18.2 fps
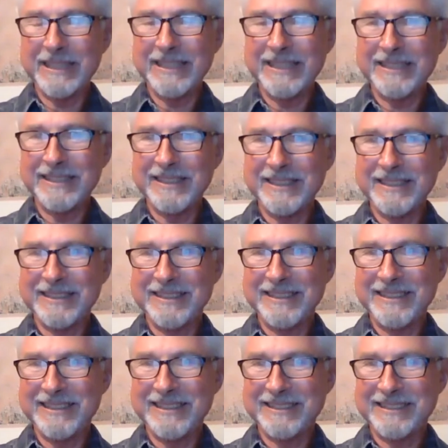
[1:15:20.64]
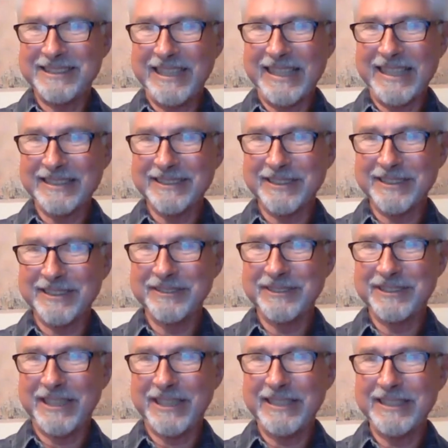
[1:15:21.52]
it in the, the chat. So
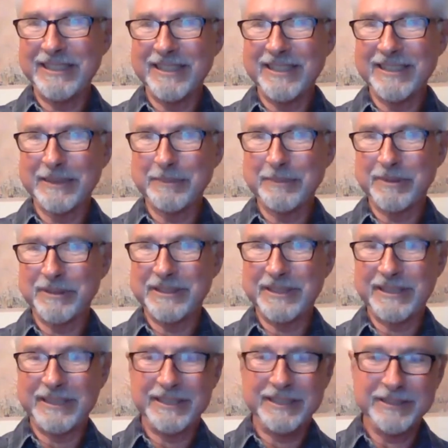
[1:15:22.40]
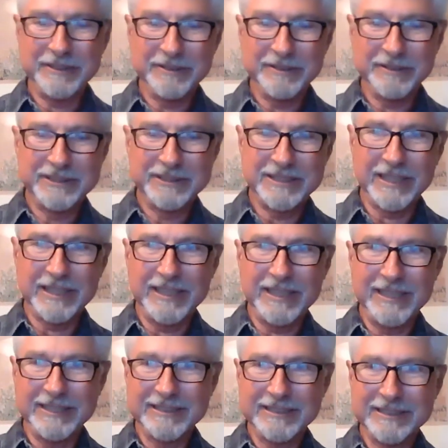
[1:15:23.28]
Jay Young at Presidio
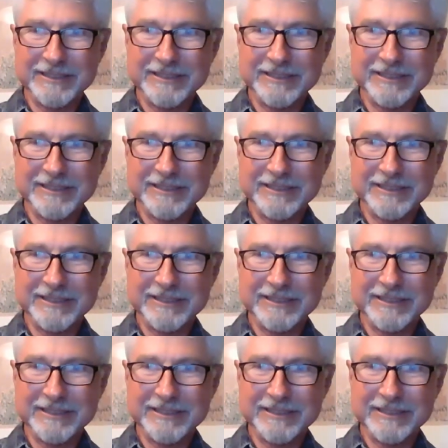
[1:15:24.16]
dot